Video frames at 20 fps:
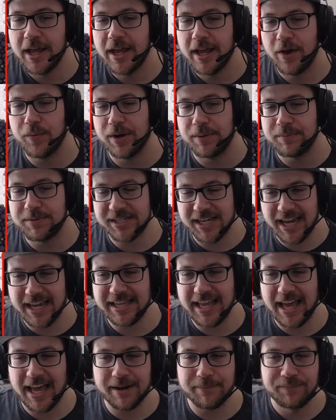And when I'm saying
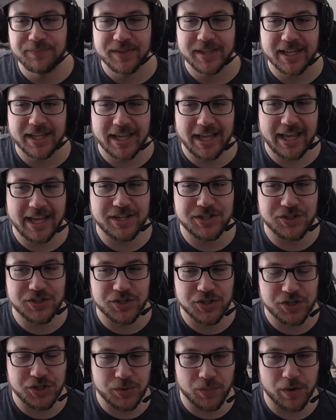that is
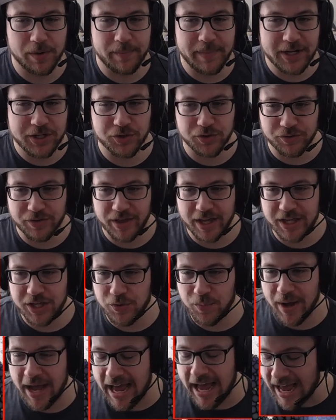you want to make sure that
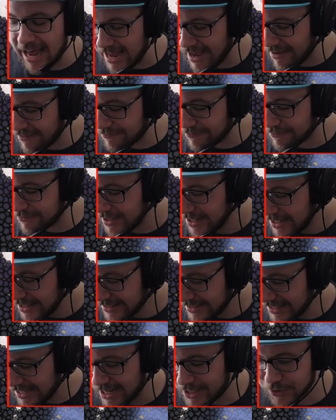you have
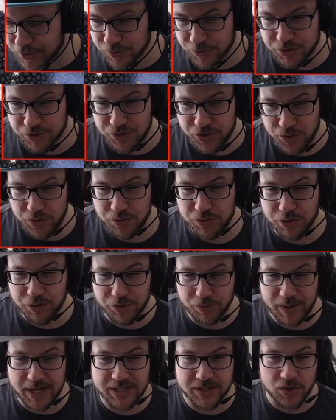the answers to the
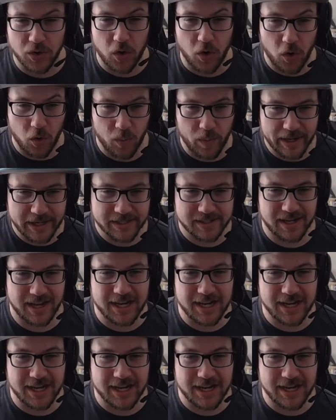threats always,